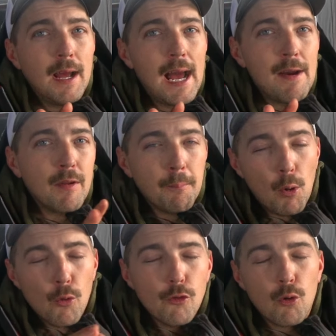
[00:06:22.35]
having
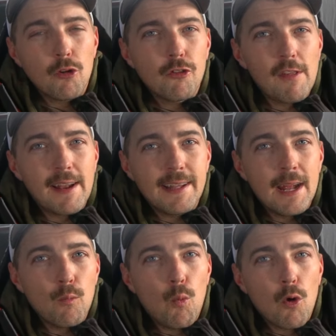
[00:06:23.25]
both corners of that
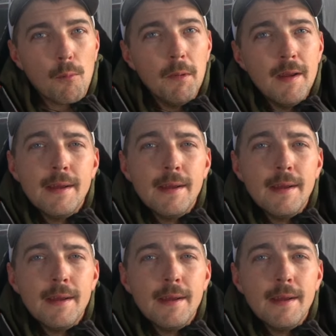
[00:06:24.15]
tent warm